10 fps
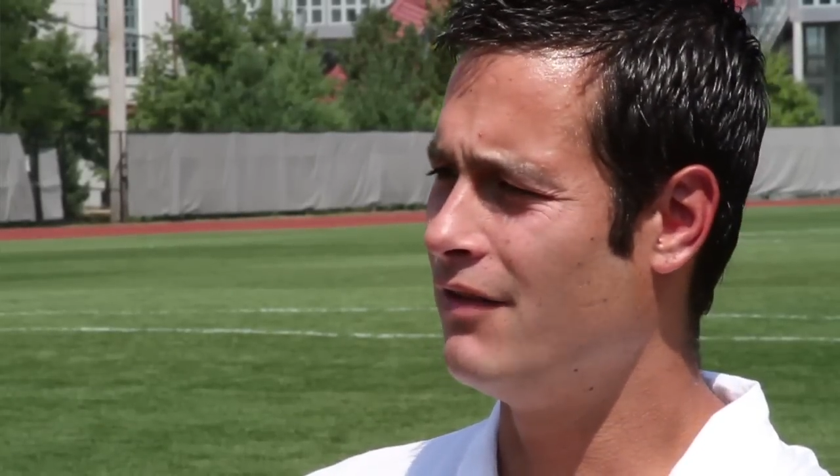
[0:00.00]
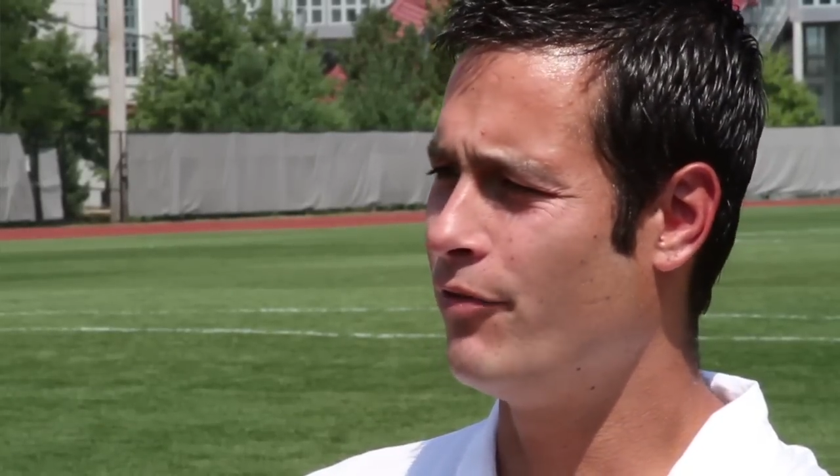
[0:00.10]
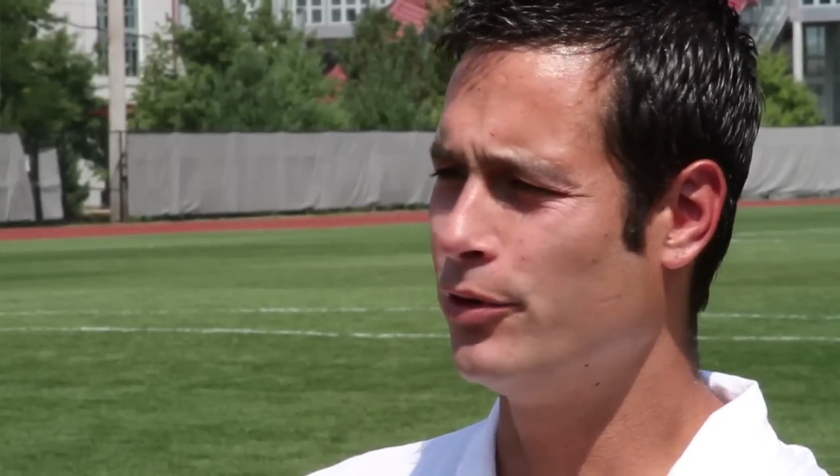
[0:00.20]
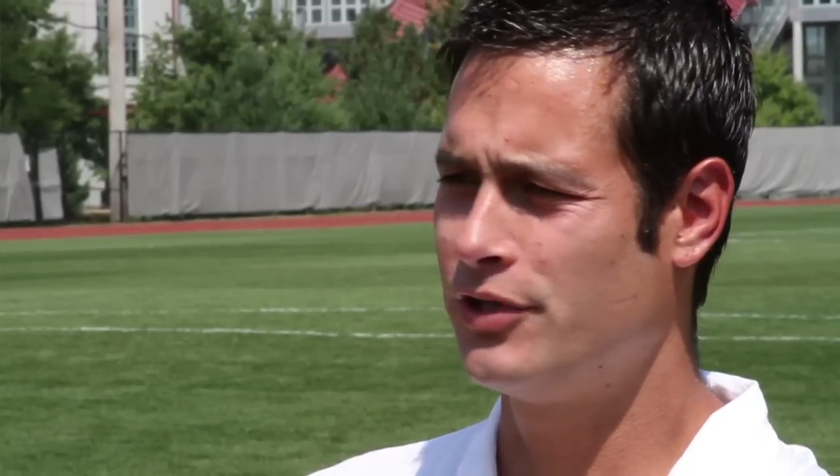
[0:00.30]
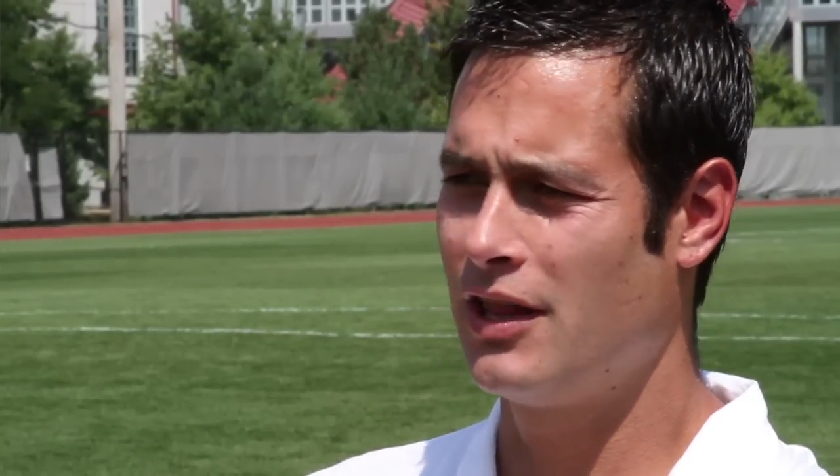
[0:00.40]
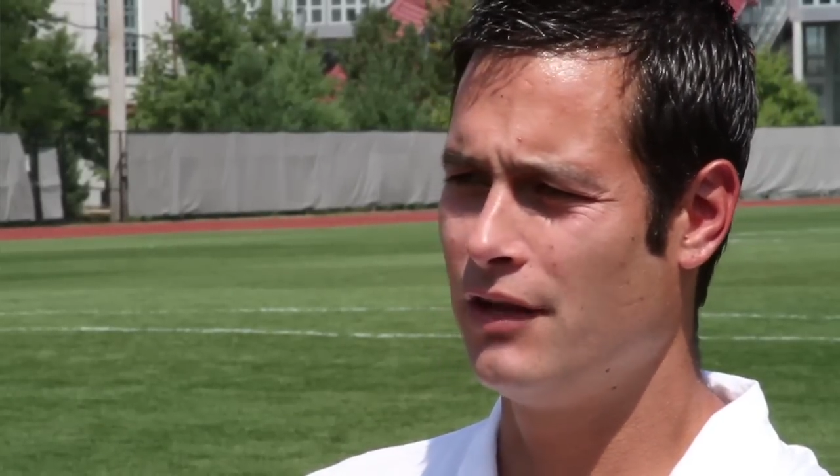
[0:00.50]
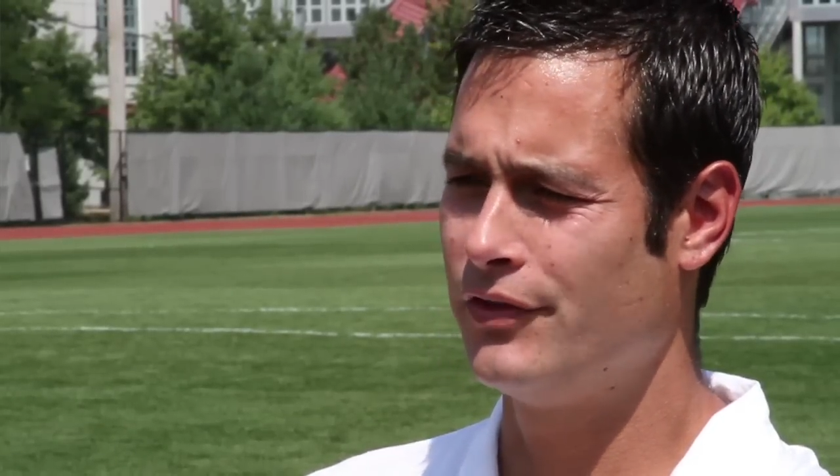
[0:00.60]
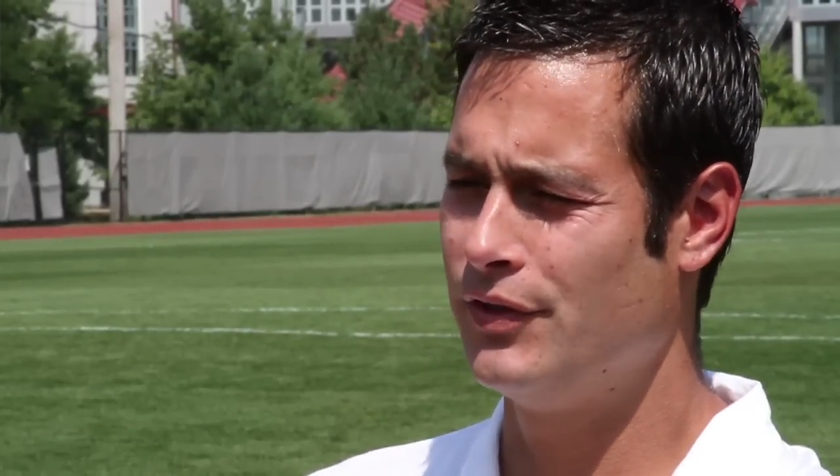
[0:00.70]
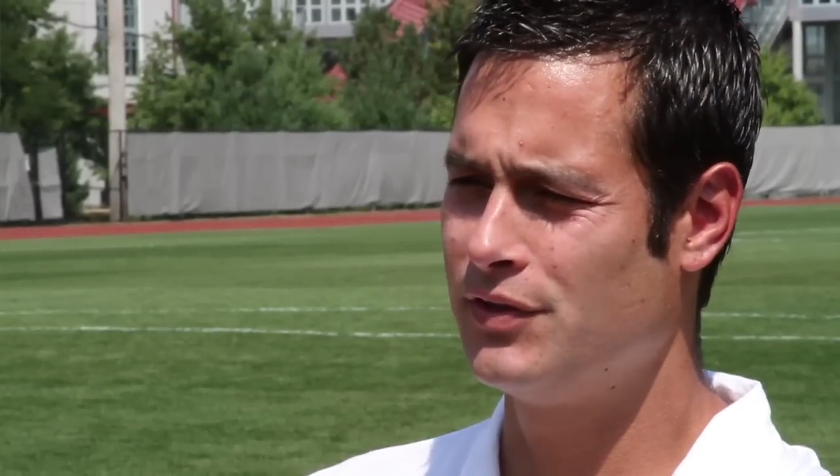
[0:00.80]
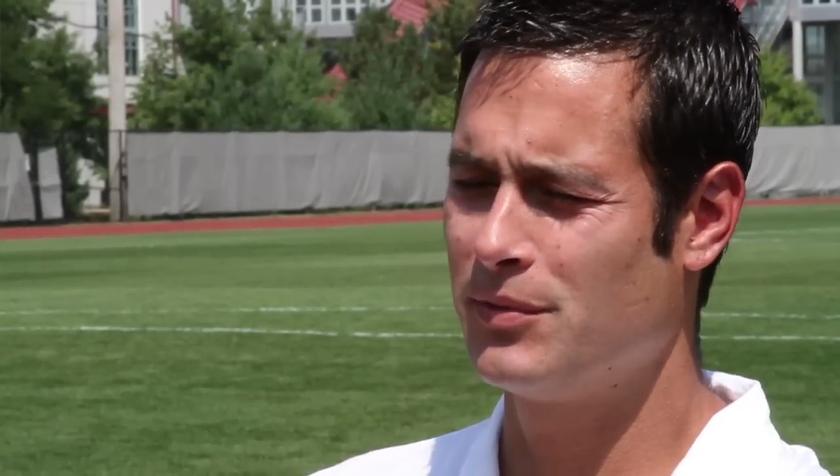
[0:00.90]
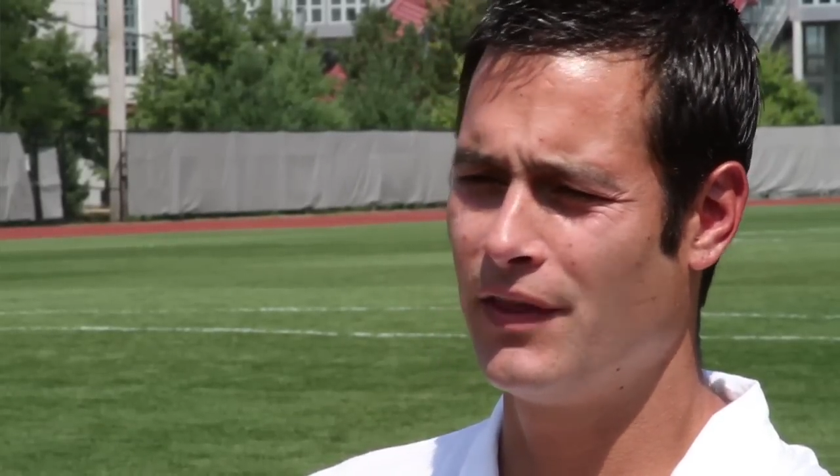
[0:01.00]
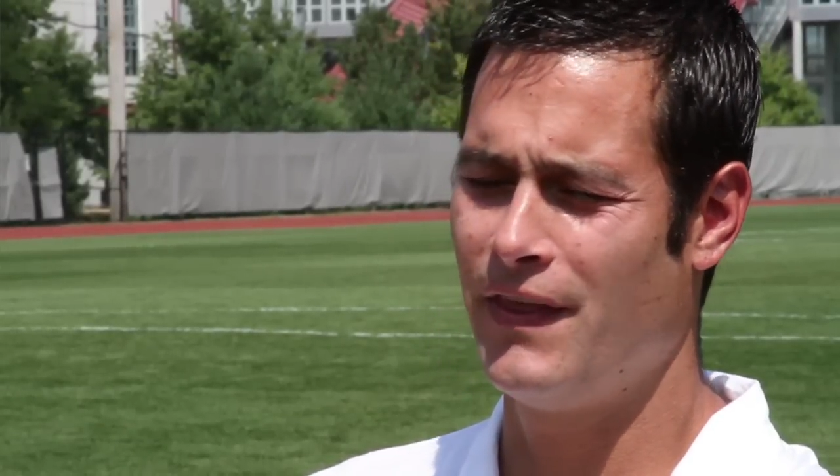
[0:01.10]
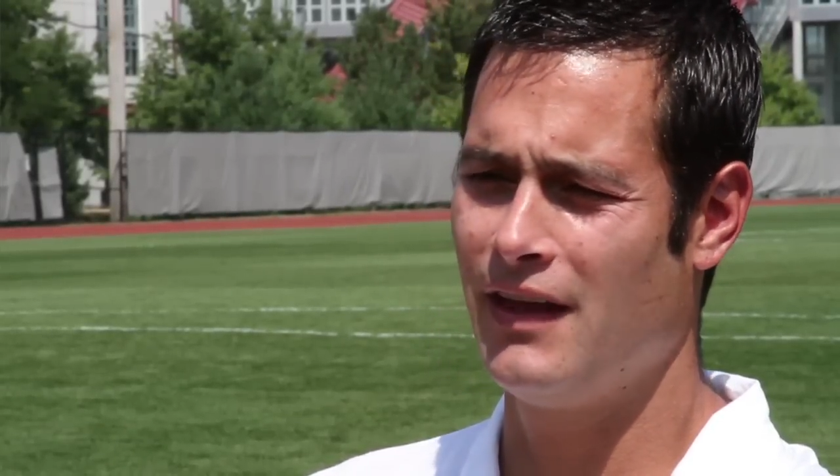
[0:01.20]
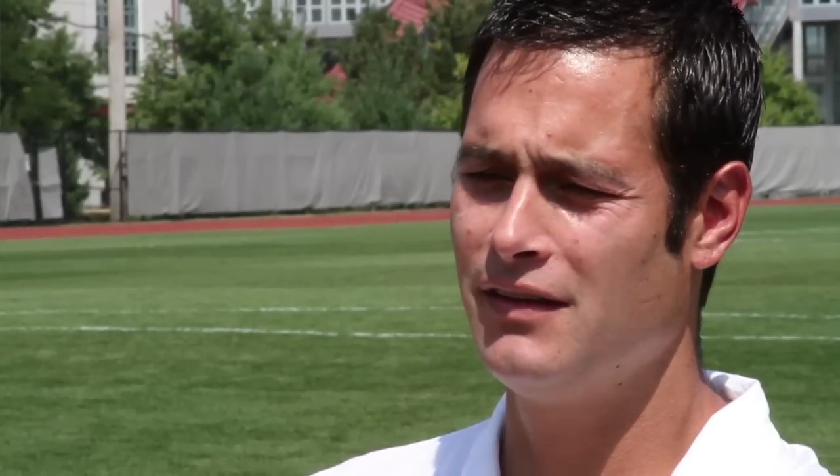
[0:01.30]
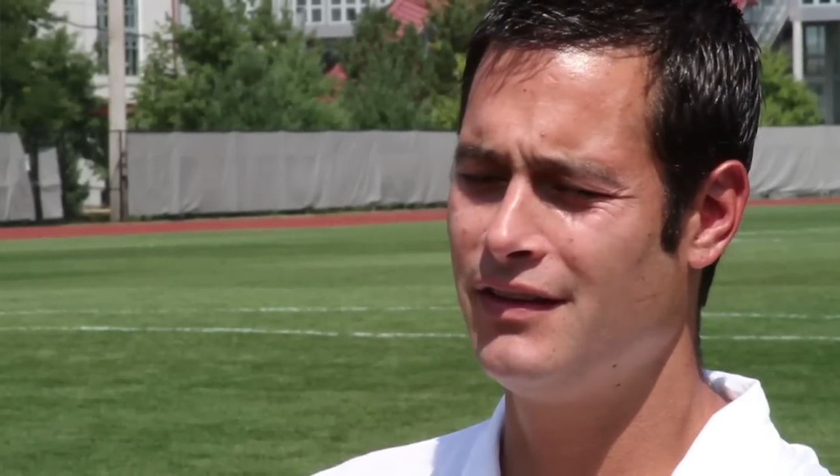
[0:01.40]
Fortunate enough to do some good
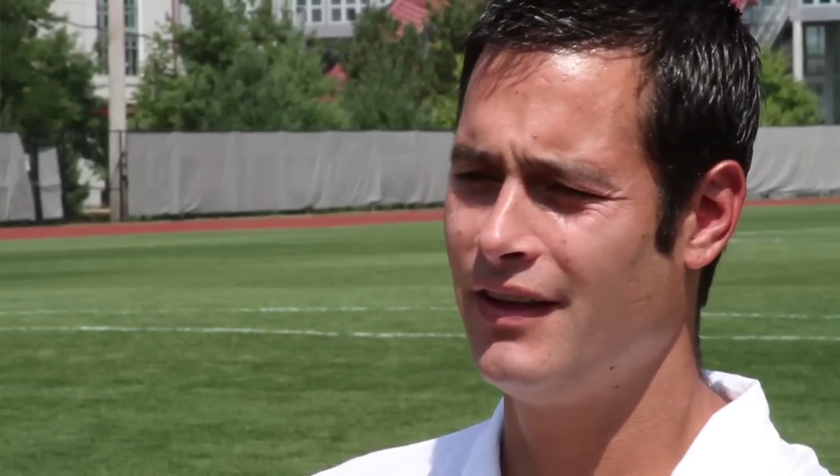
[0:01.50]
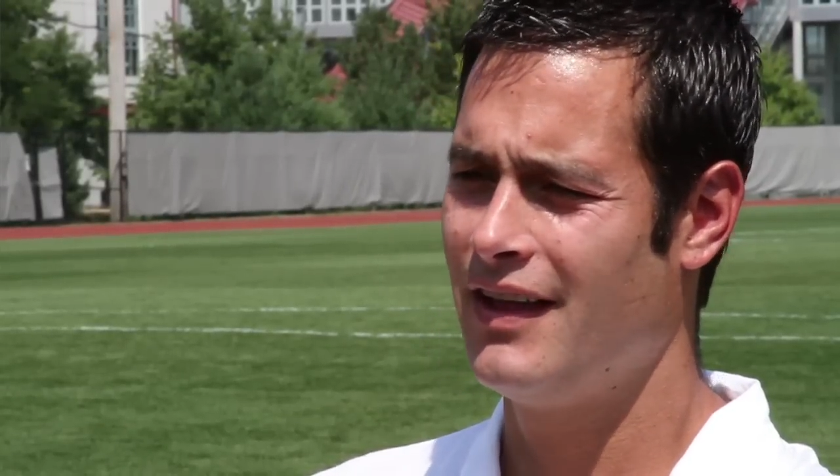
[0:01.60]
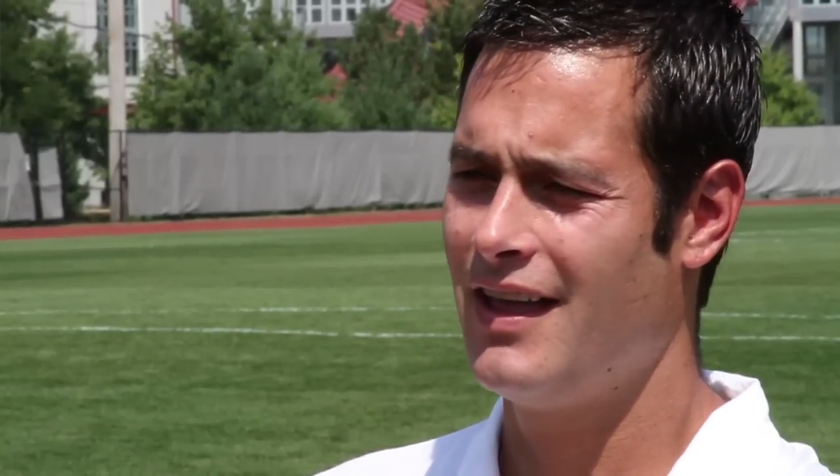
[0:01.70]
things,